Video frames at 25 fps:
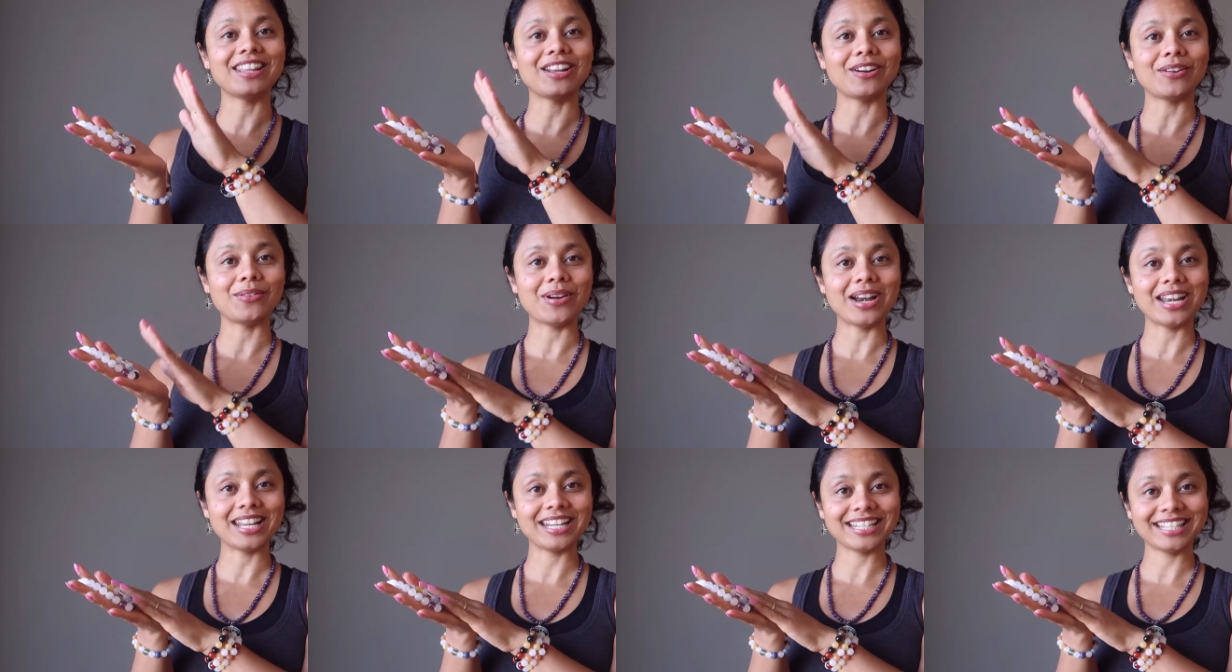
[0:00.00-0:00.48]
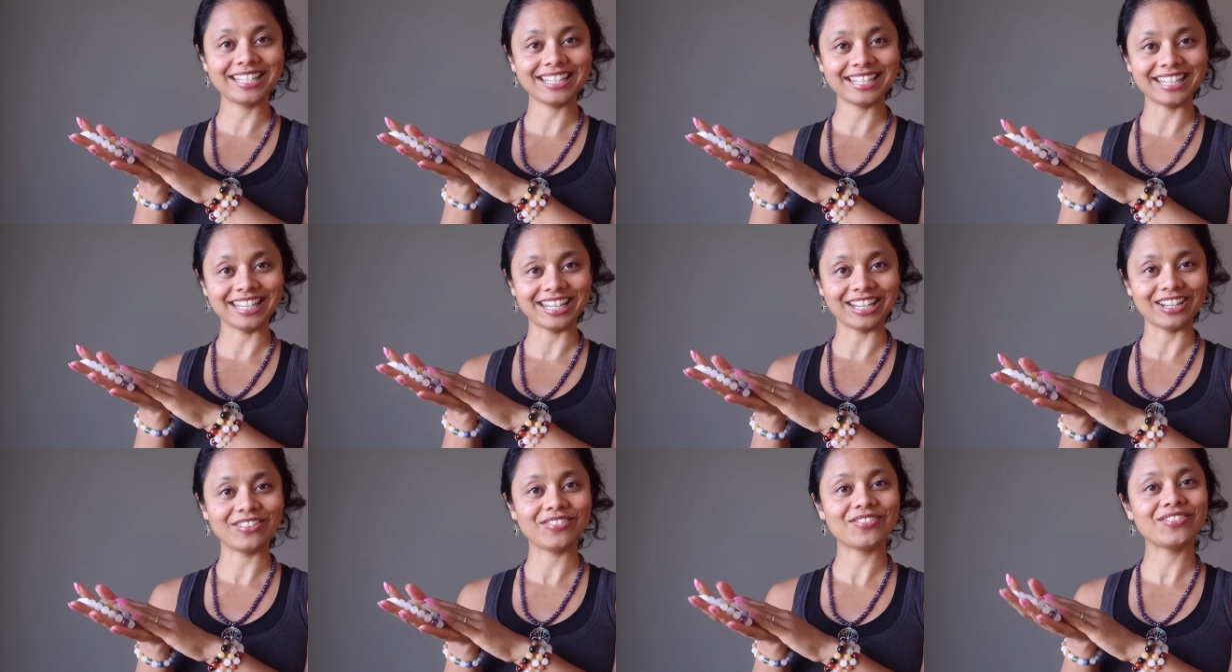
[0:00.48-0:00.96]
they're ready to
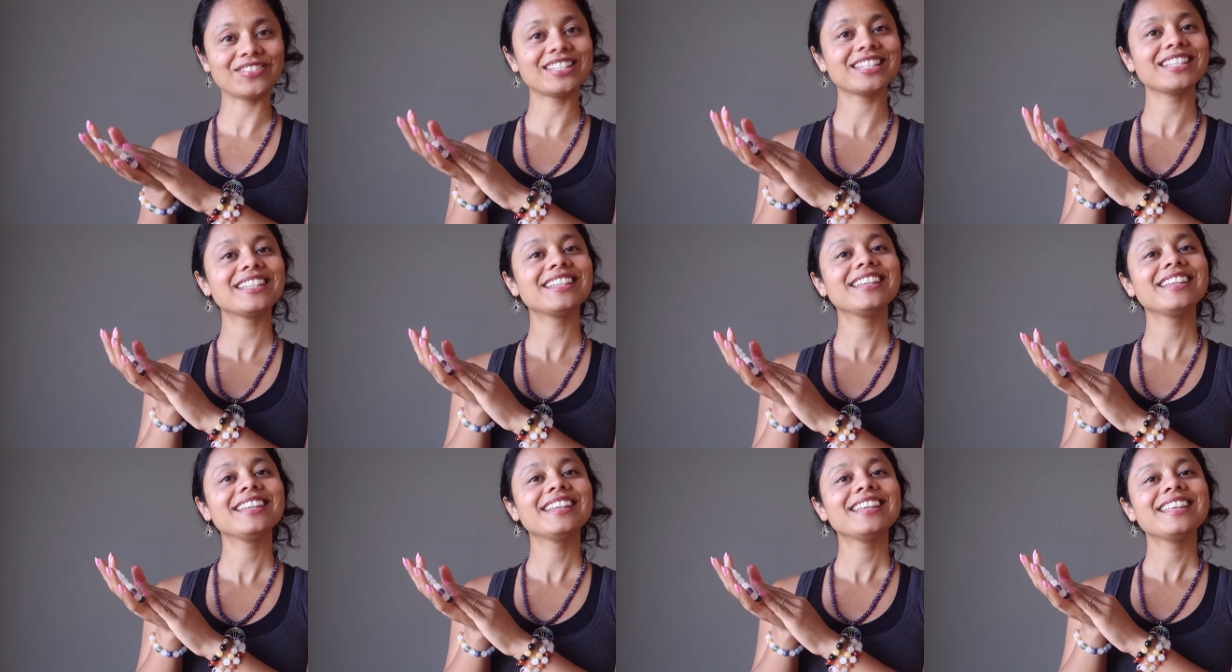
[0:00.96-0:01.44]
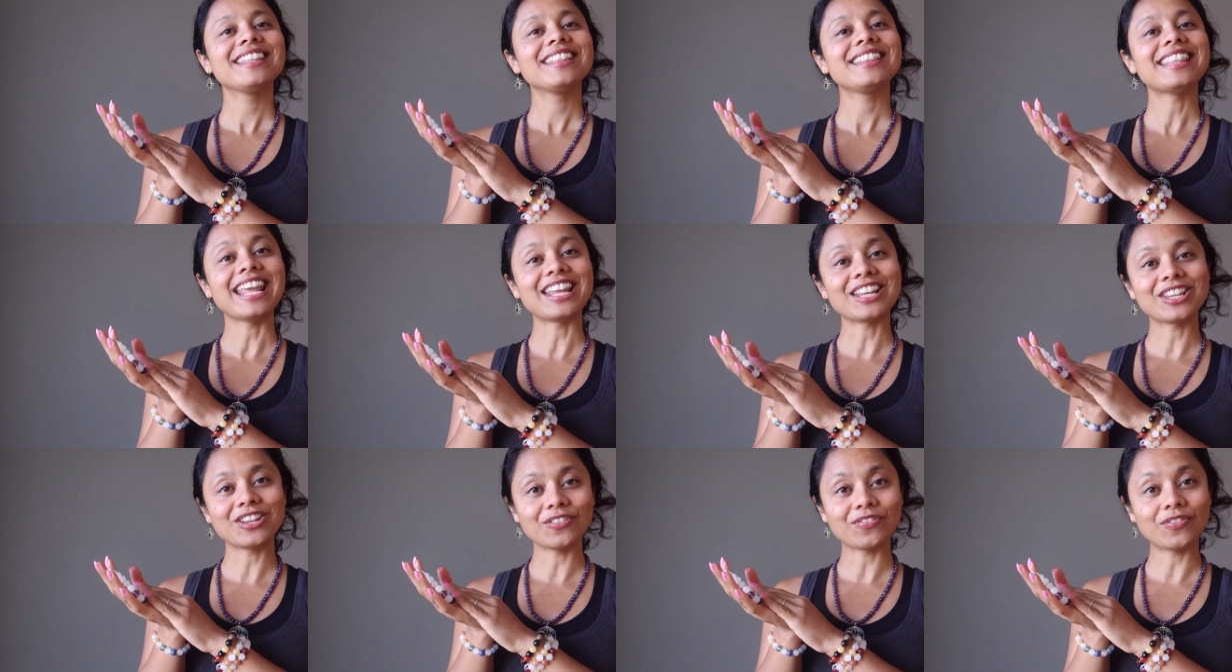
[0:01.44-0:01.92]
gift.
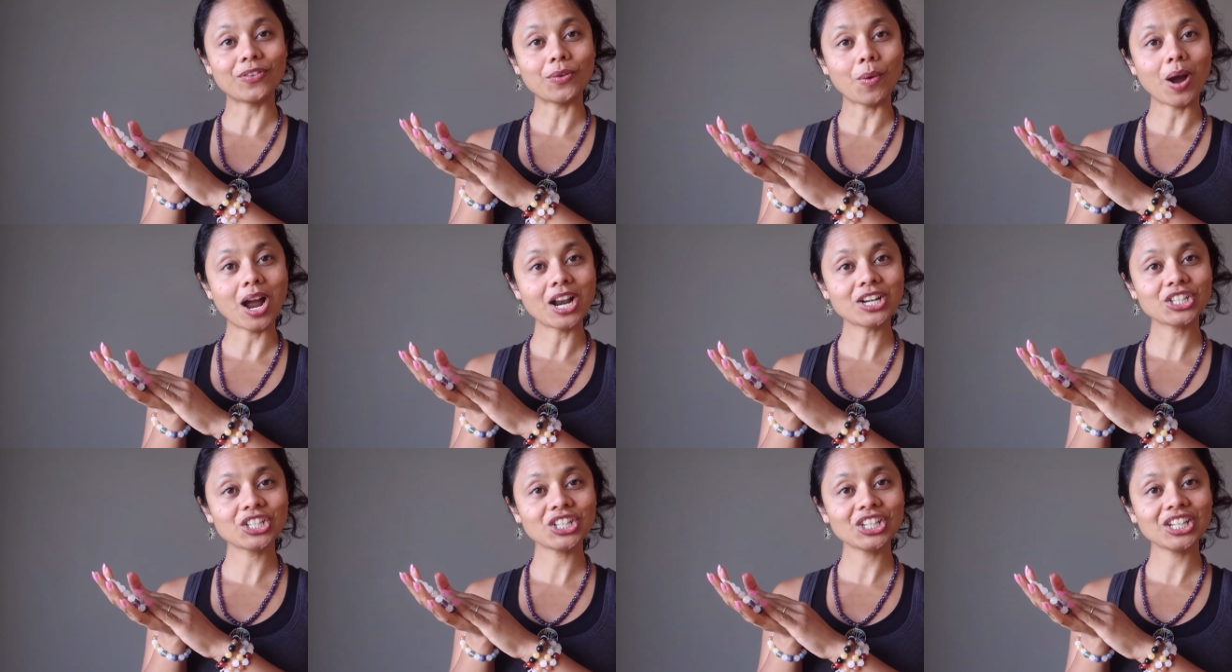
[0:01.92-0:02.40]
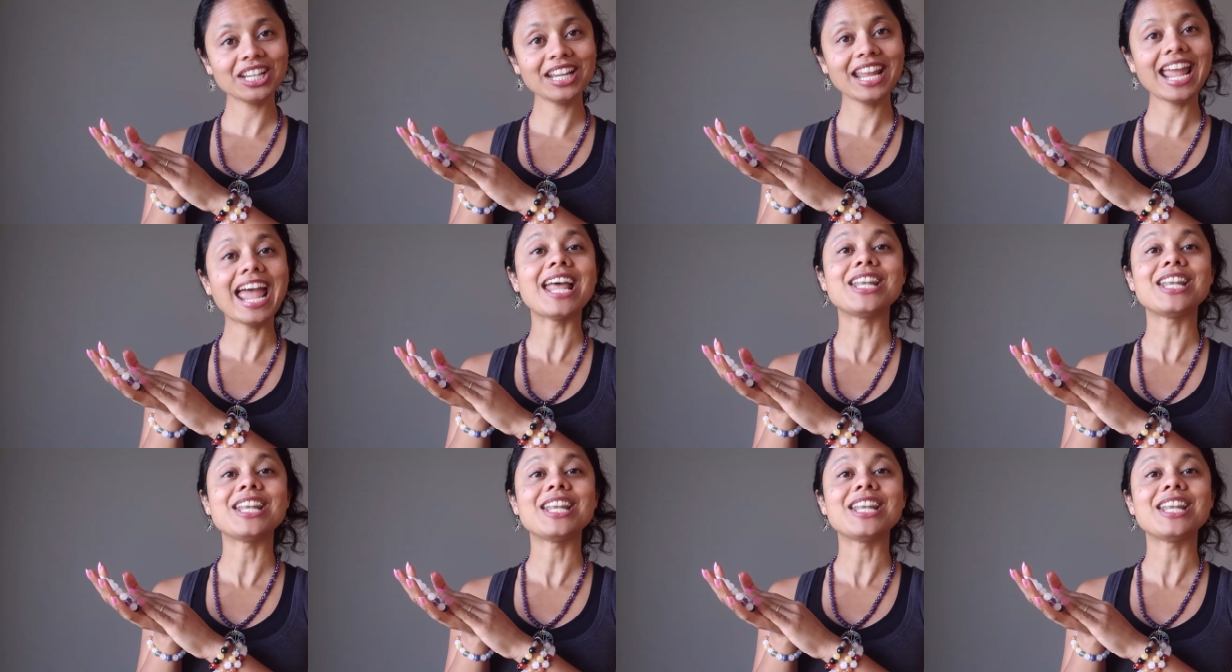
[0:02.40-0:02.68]
Thank you for watching